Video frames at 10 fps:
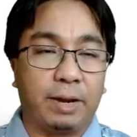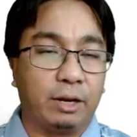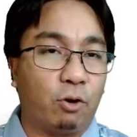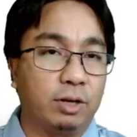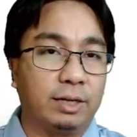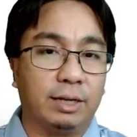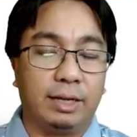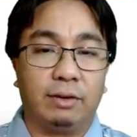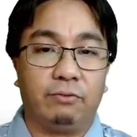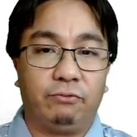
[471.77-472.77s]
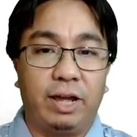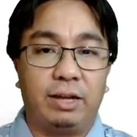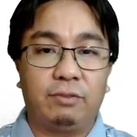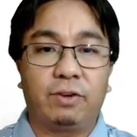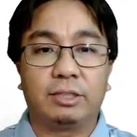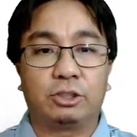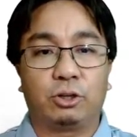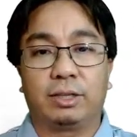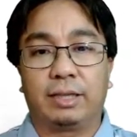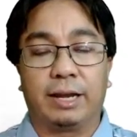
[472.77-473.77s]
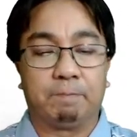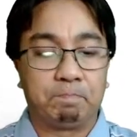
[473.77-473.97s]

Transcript: occur in a very, very short time.